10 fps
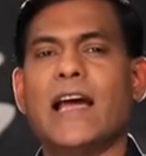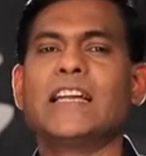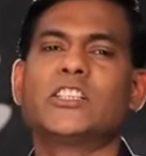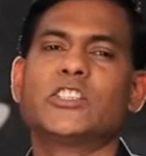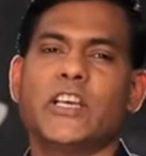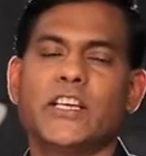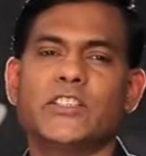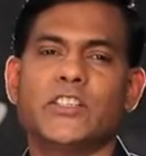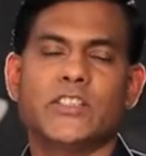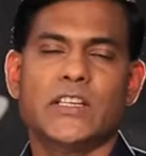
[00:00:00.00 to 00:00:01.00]
and
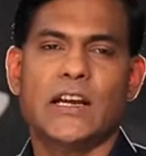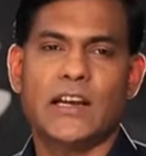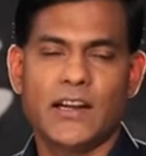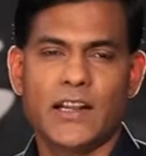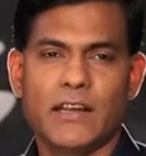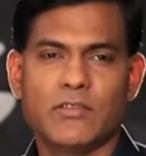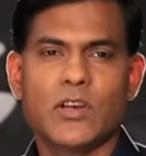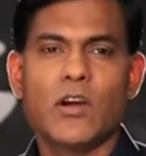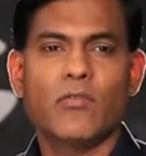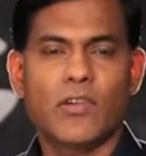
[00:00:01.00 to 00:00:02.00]
changes our
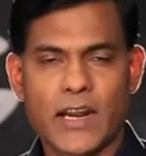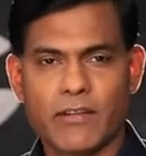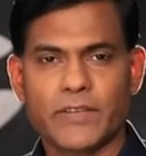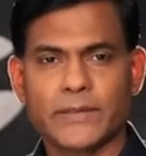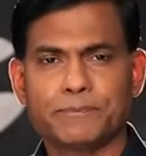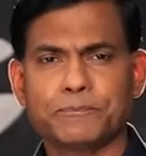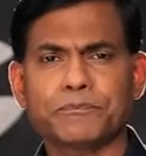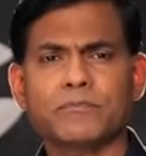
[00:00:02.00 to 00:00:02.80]
lives forever.